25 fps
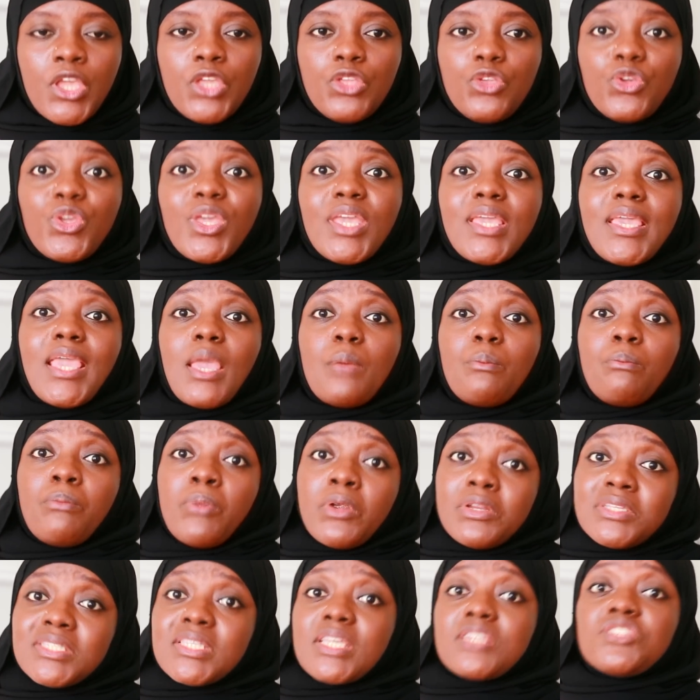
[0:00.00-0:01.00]
You can get
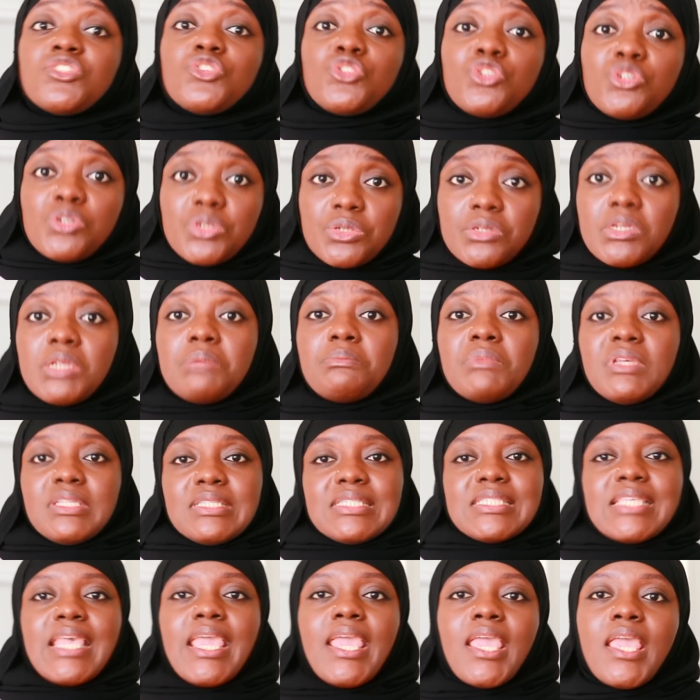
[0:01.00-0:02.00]
princess
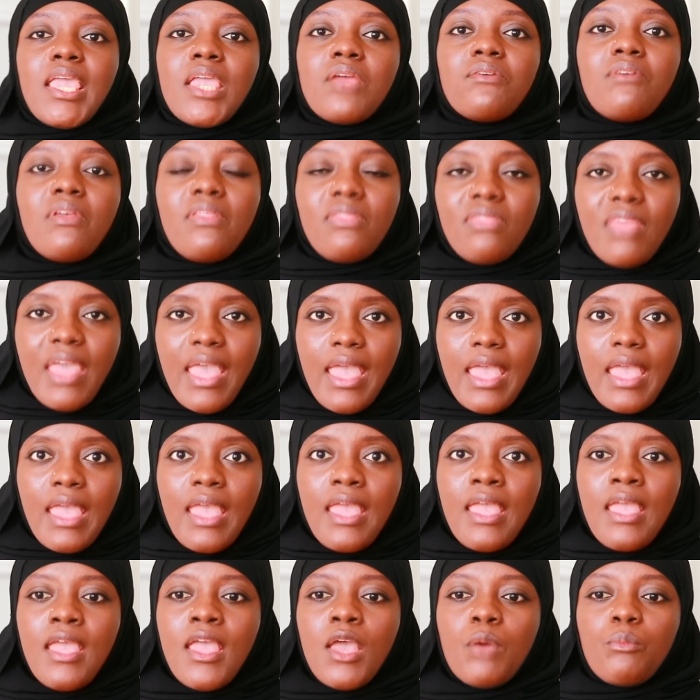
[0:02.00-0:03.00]
treatments here and there,
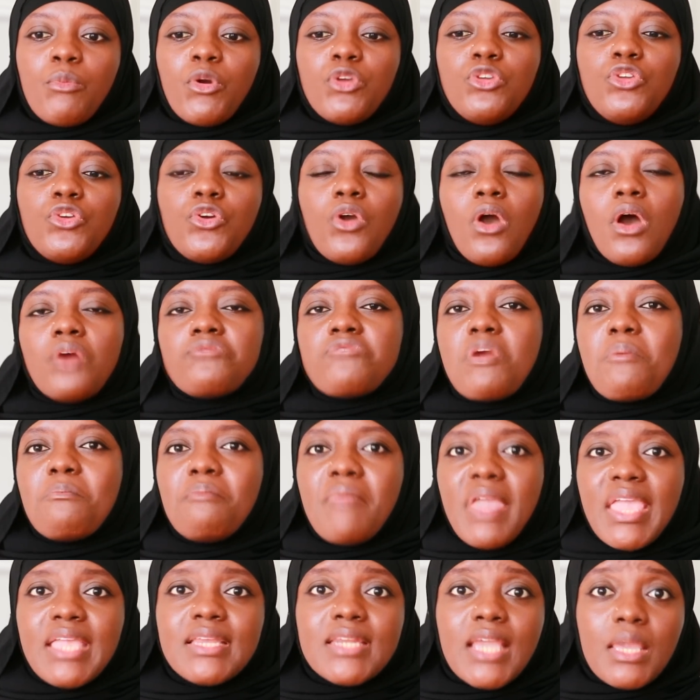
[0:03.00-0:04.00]
but you can't
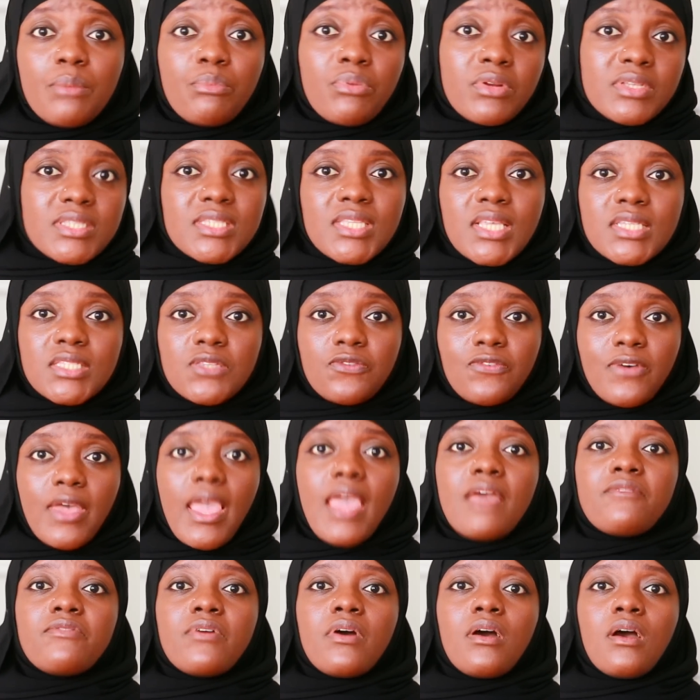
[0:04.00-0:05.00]
remain a princess
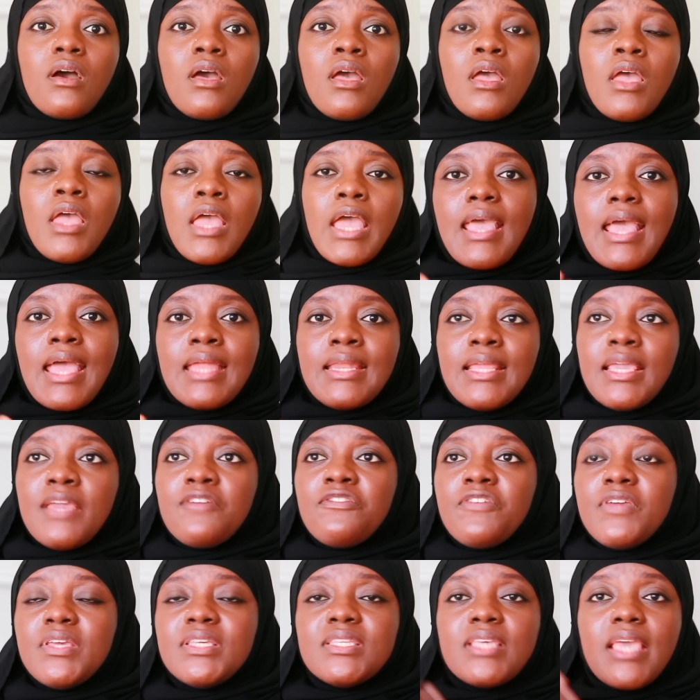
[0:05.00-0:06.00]
forever. And
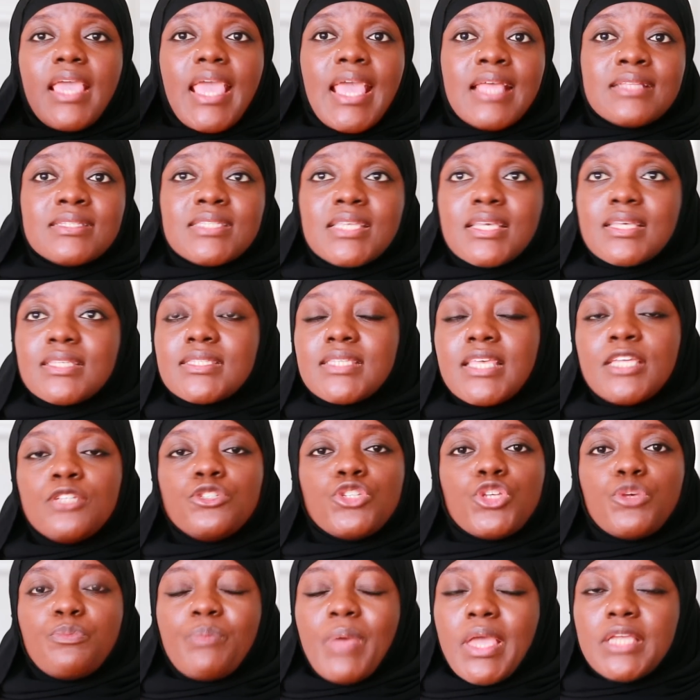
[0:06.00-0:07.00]
if he enters
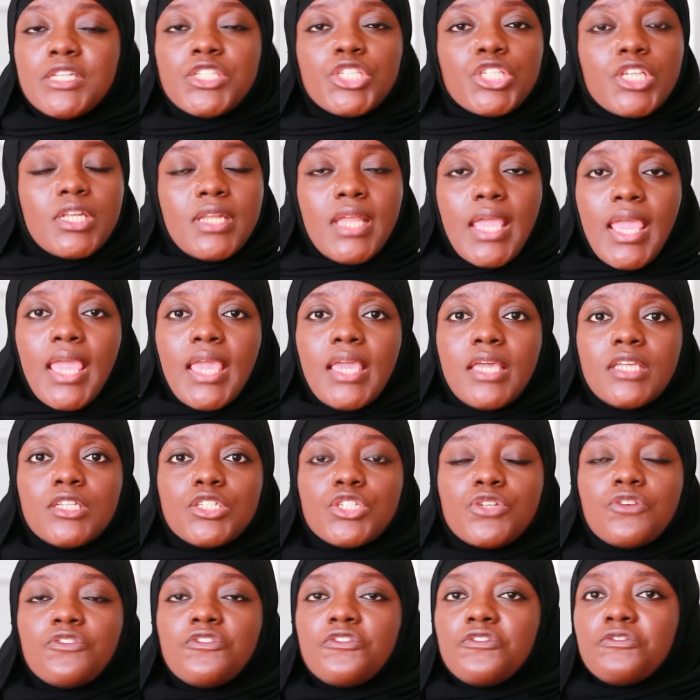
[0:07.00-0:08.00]
into pension
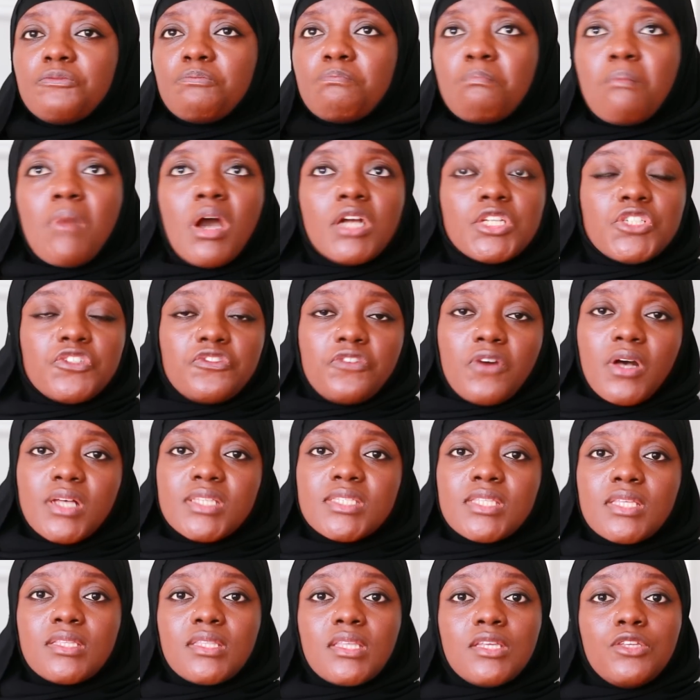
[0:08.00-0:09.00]
age much
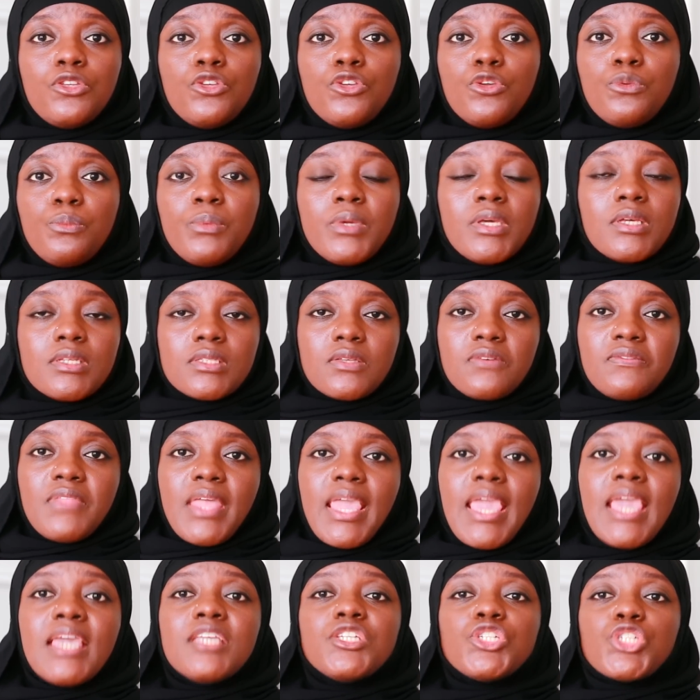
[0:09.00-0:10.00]
faster than you because of
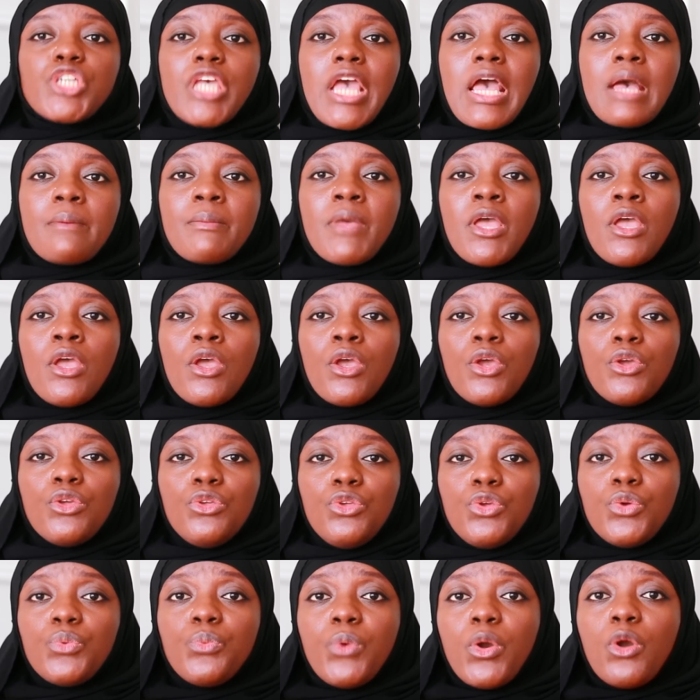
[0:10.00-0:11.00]
the age gap,
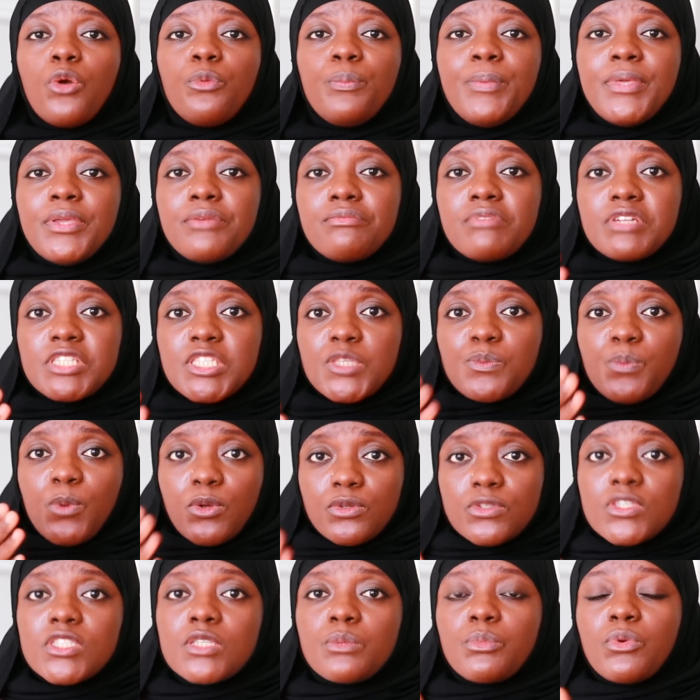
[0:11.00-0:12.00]
you will be
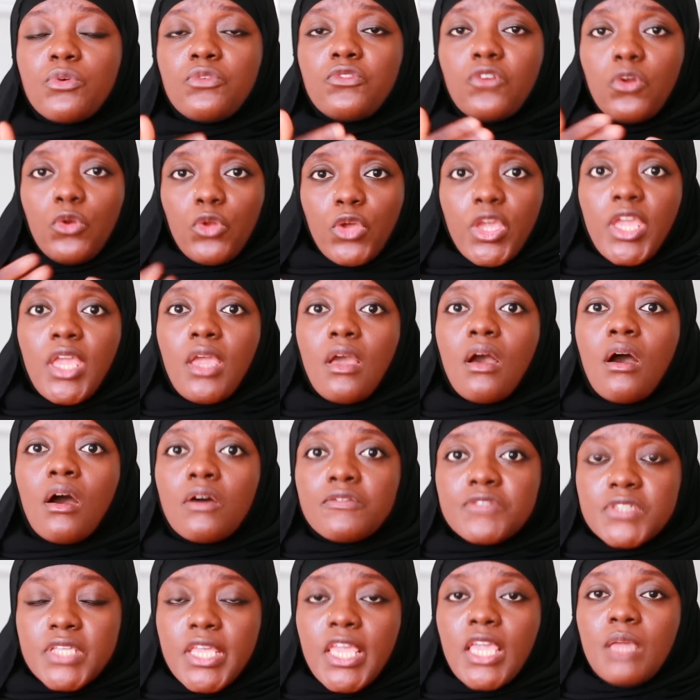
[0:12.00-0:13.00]
responsible for looking
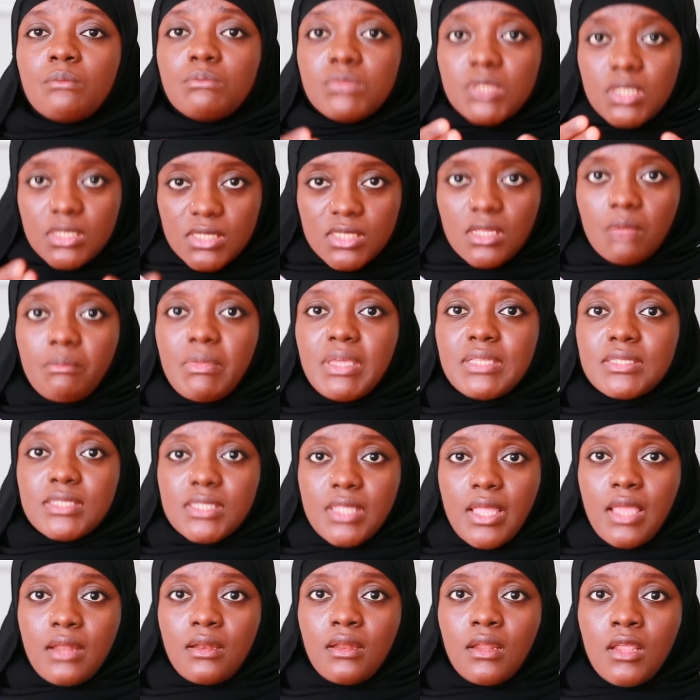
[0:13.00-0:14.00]
after him to some
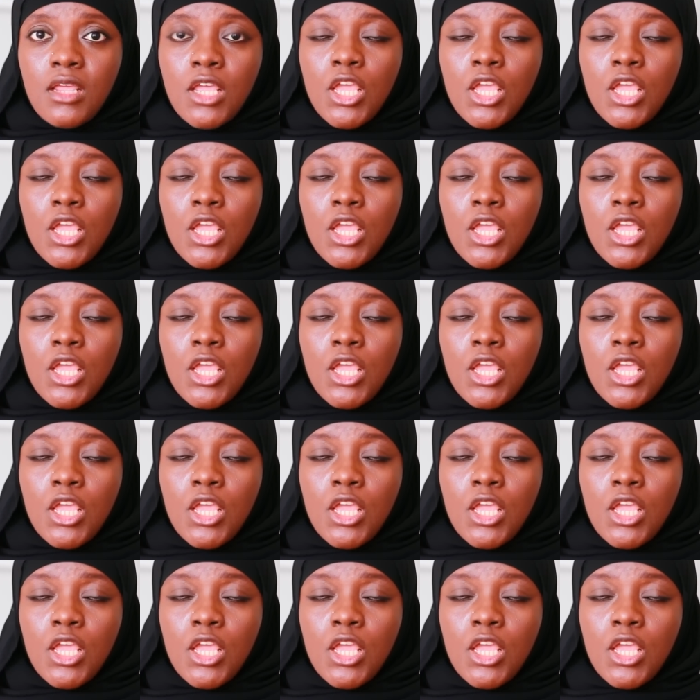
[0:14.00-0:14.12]
extent.